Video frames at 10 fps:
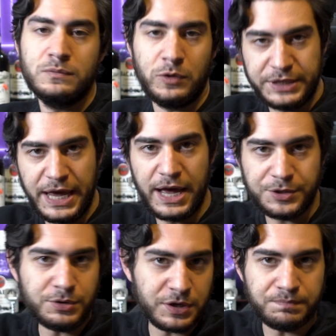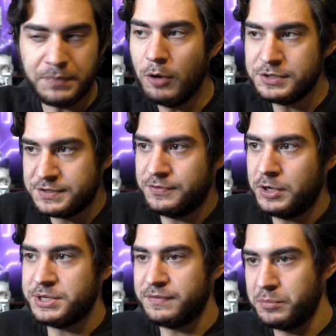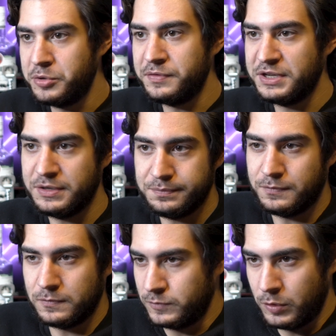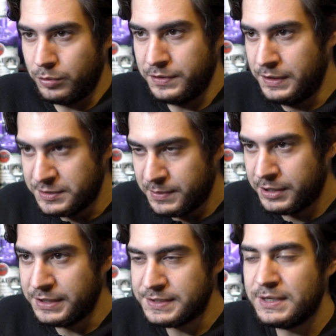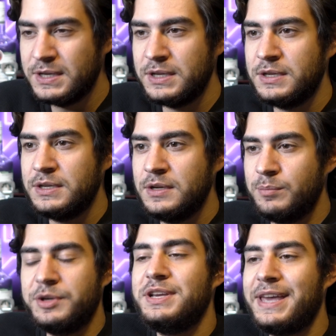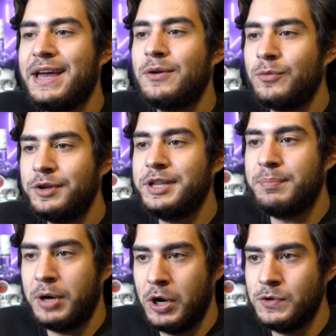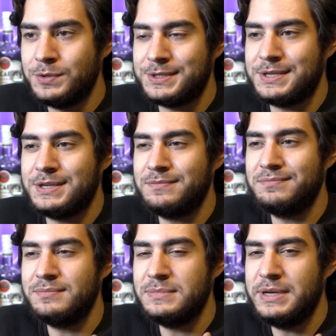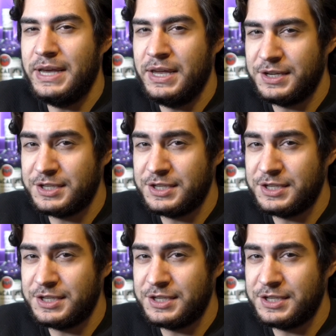Well, yeah, you can post footage of a movie and ruin the experience, but you can't really post an